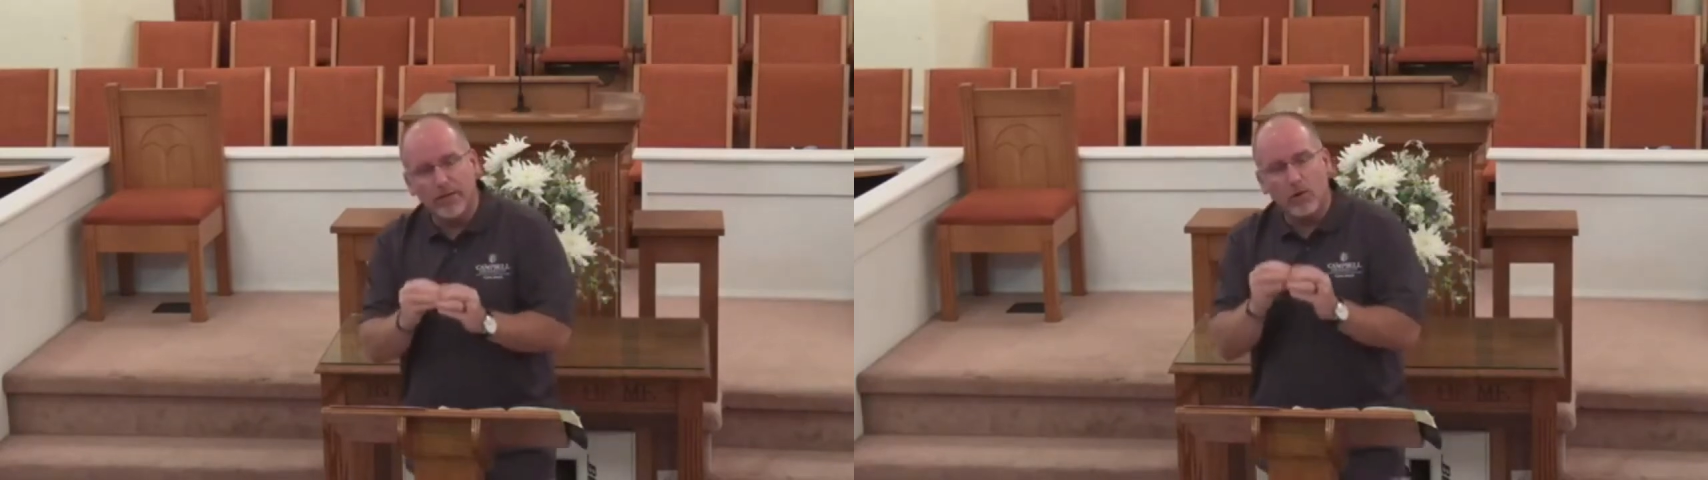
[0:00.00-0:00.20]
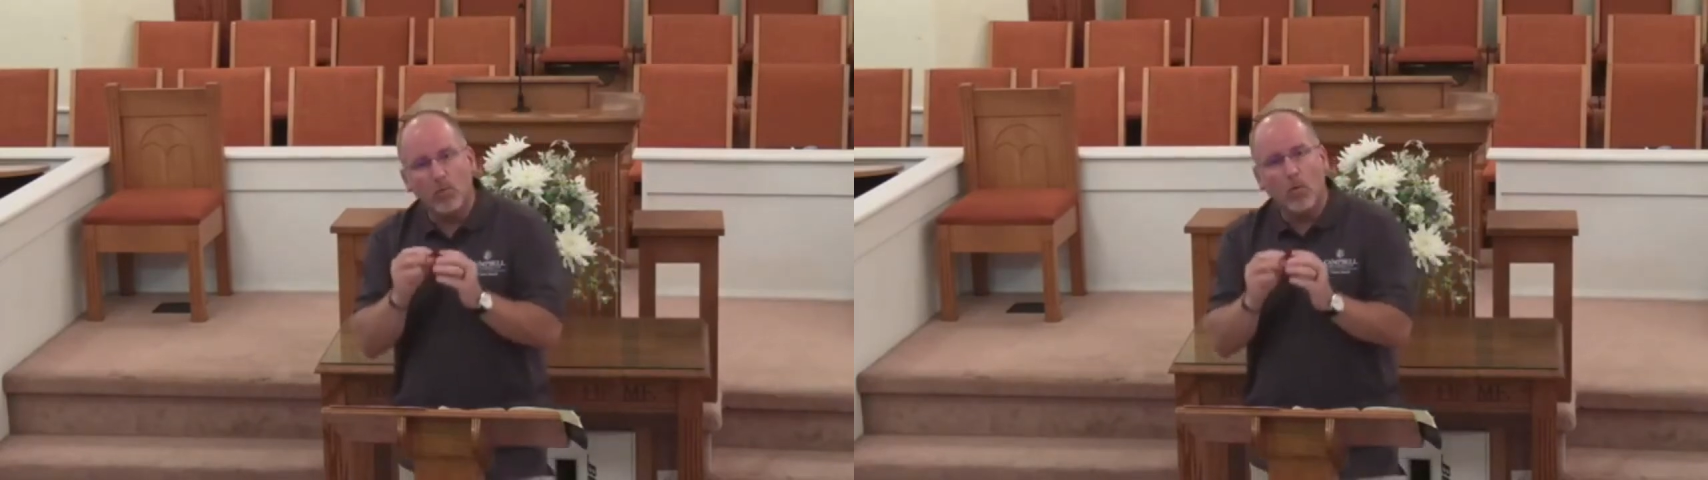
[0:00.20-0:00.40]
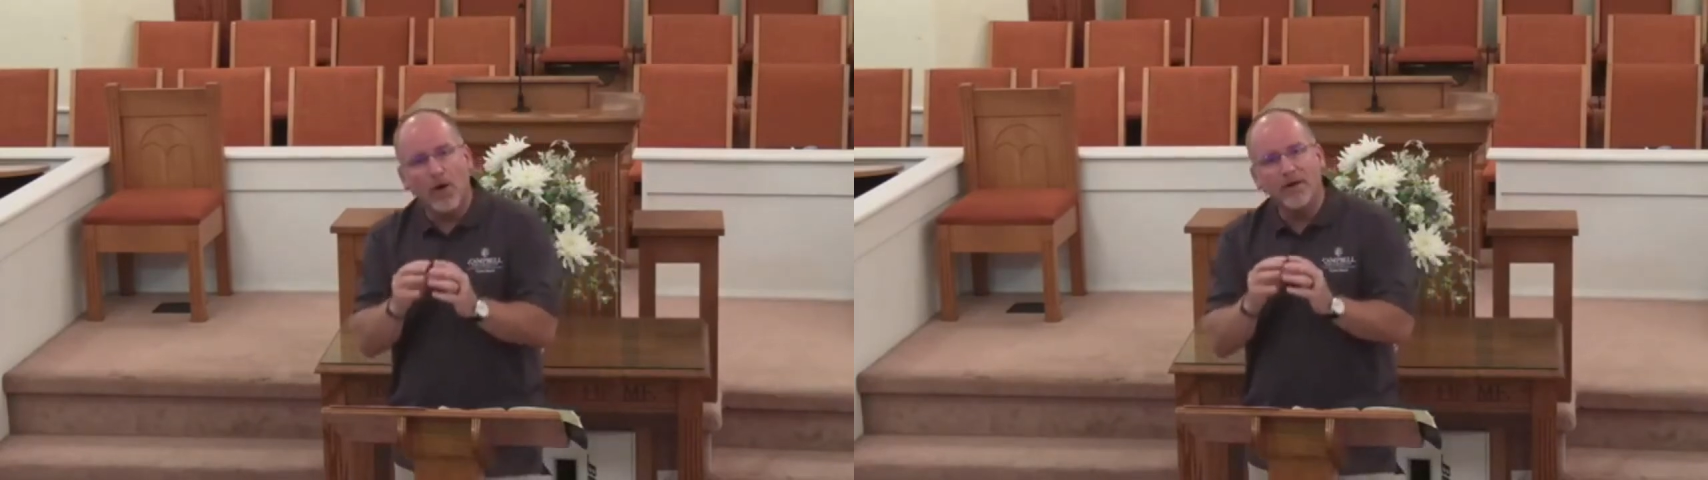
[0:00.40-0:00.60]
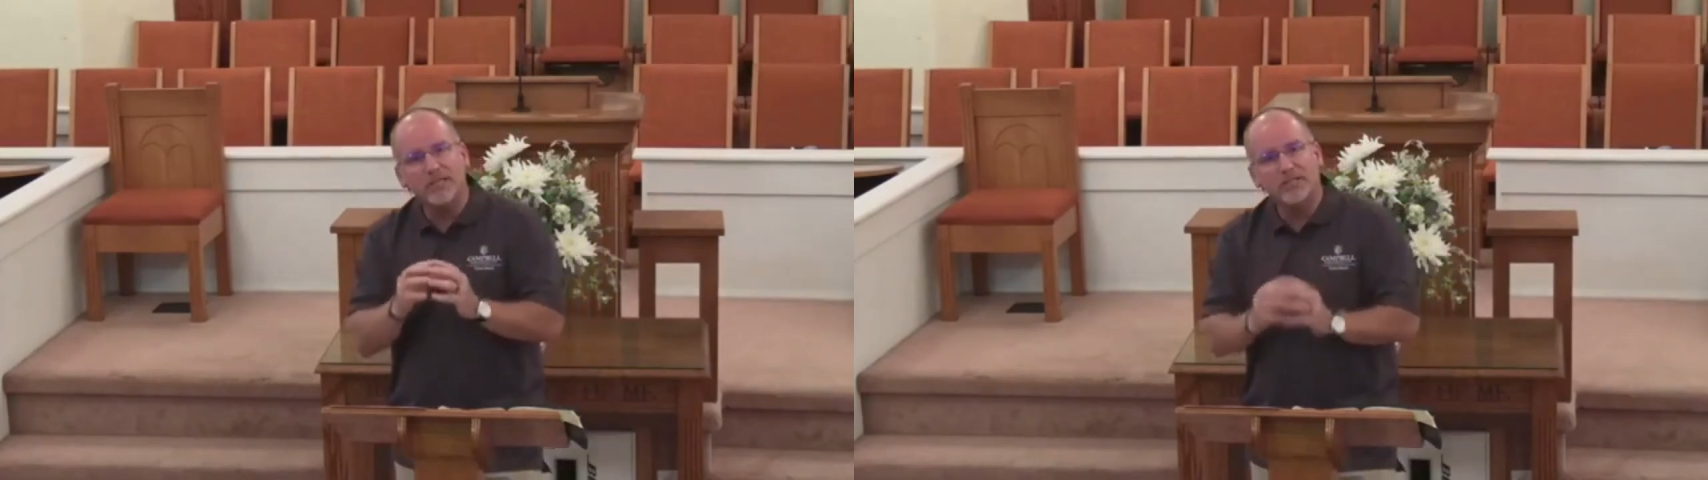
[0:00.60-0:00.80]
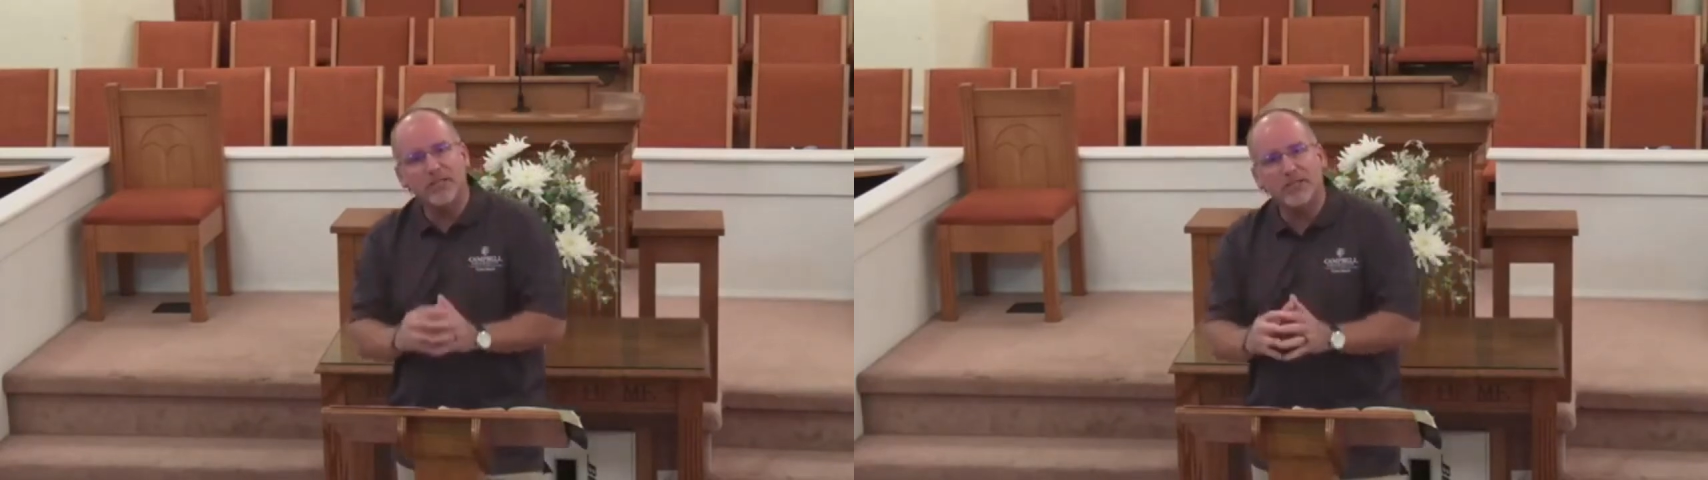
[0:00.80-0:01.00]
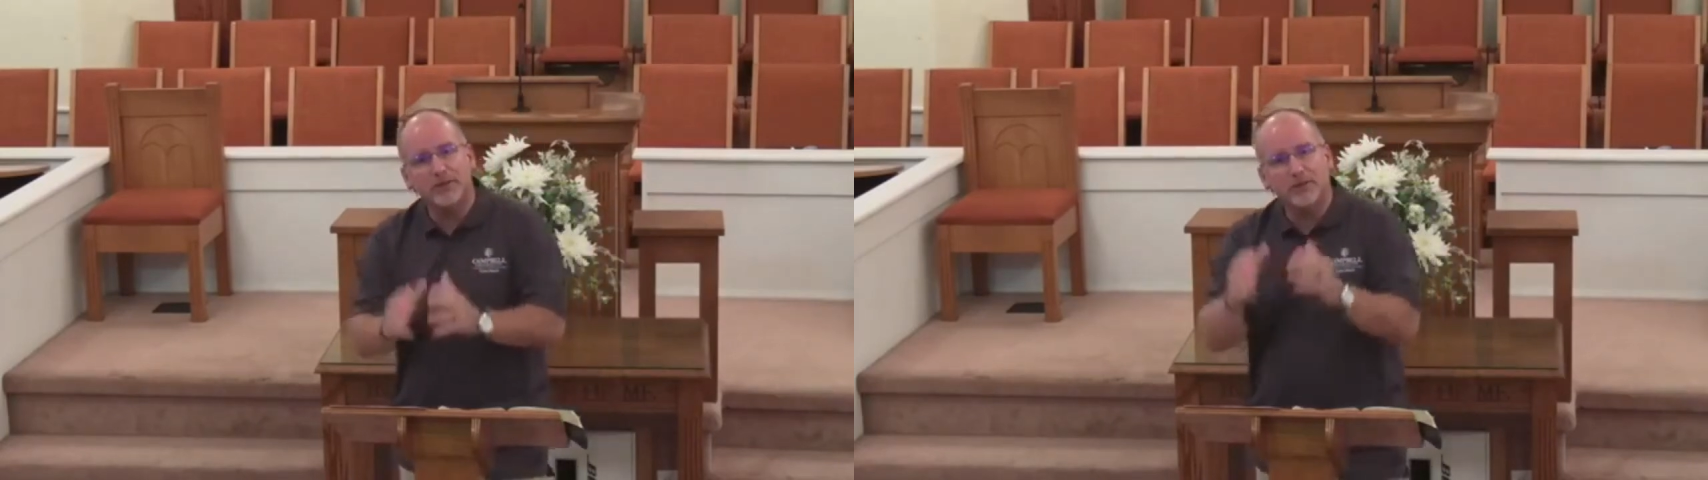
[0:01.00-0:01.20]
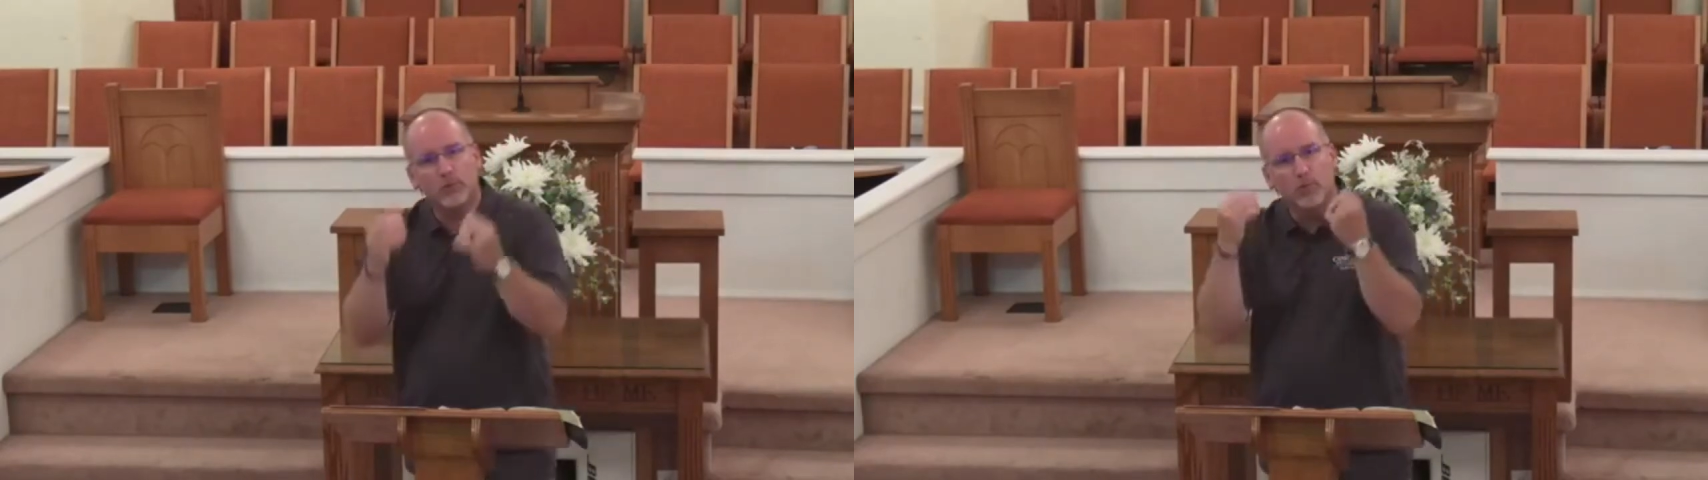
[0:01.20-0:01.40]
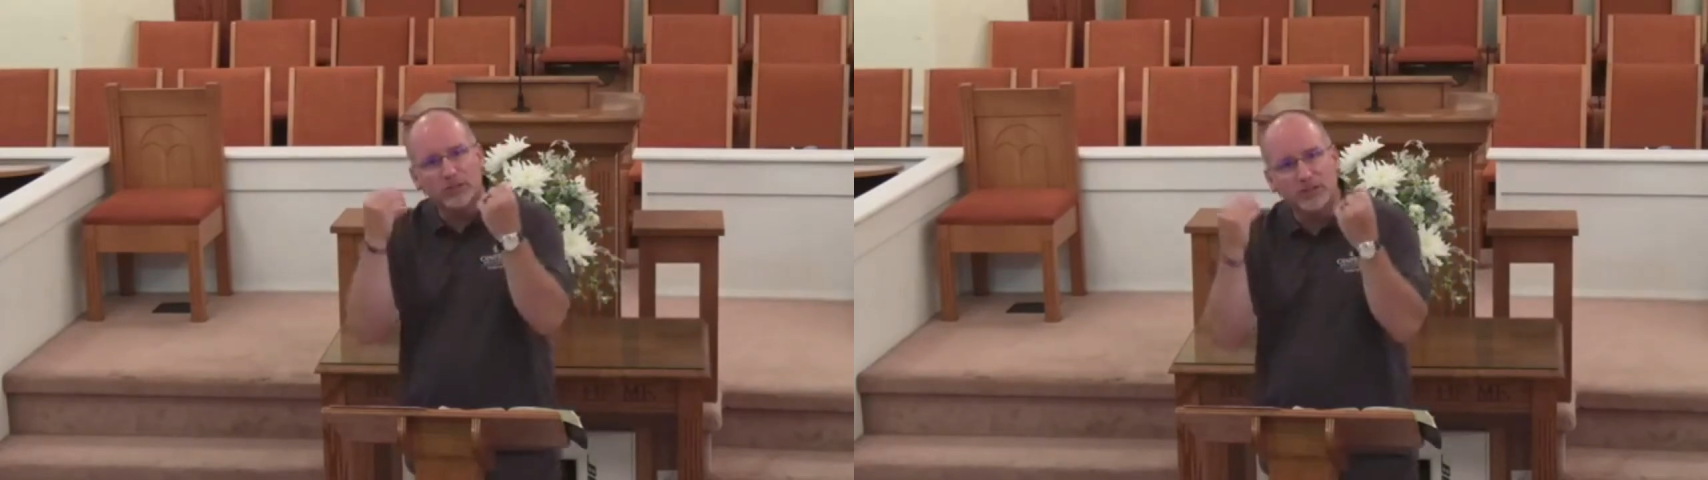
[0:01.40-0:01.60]
on what Ezekiel
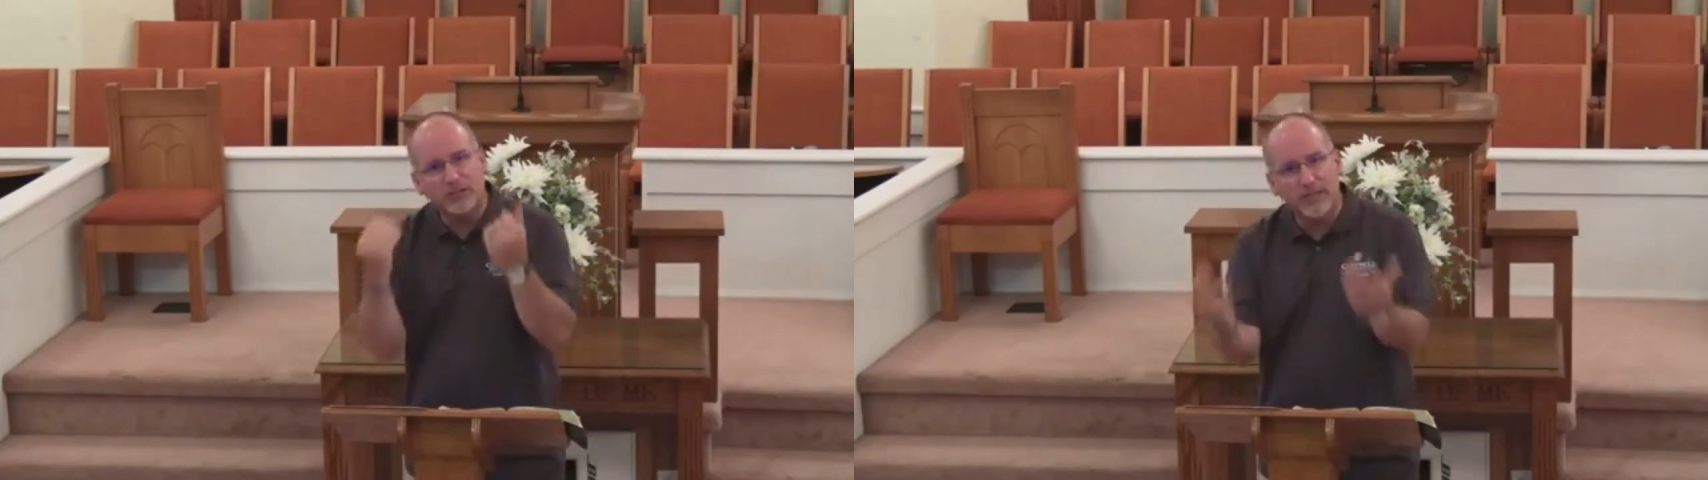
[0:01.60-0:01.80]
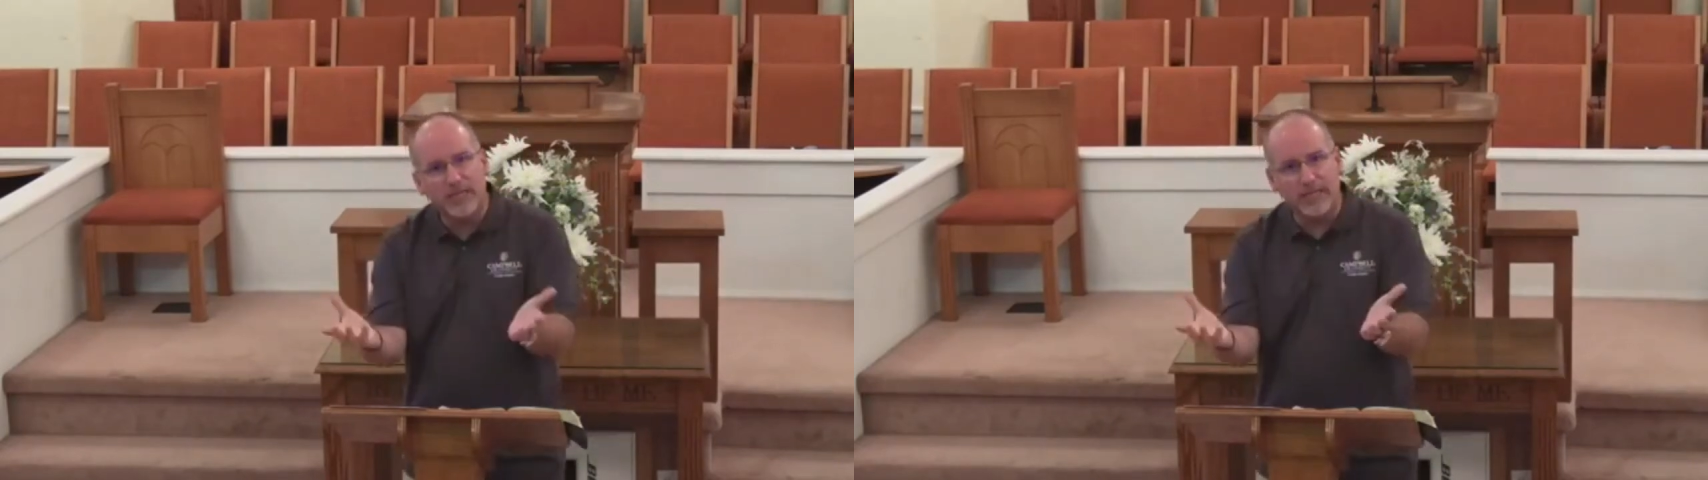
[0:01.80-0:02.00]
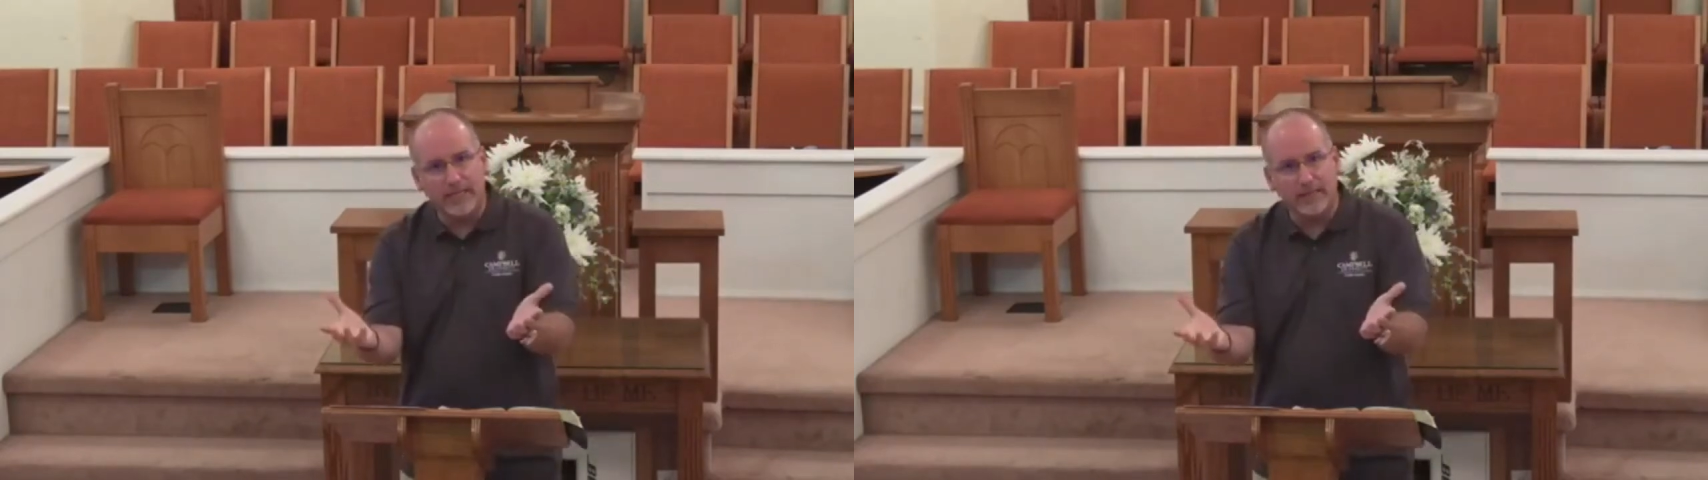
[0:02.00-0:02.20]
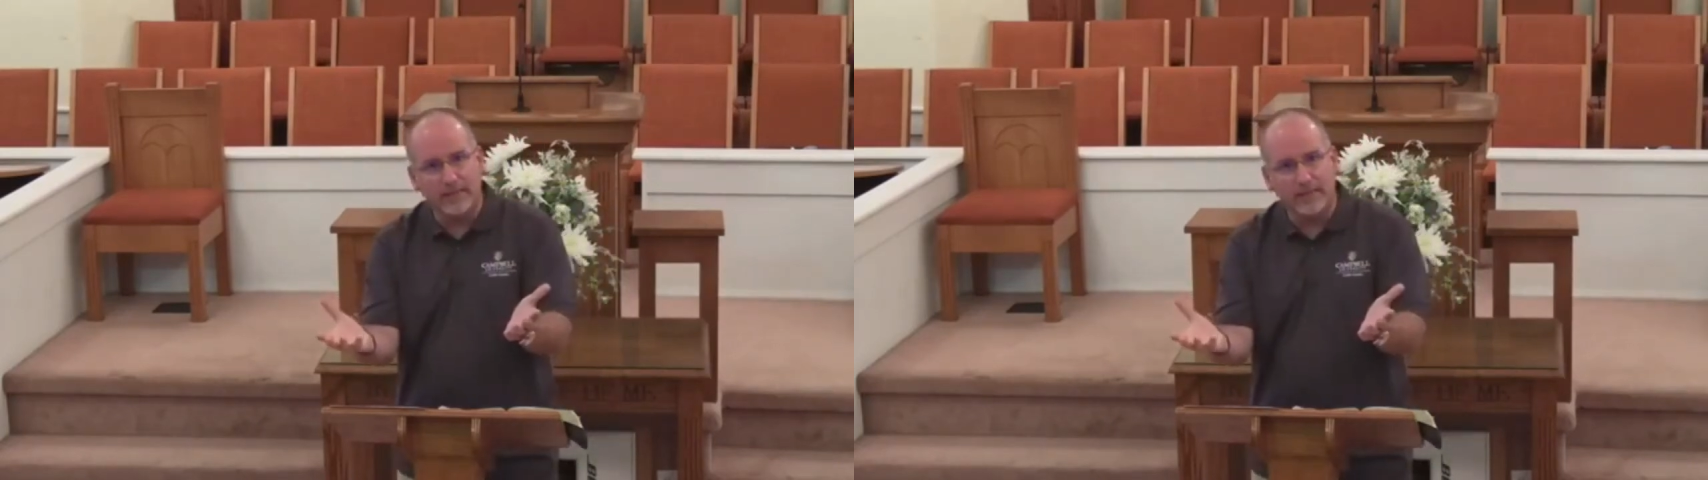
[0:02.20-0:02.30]
was seeing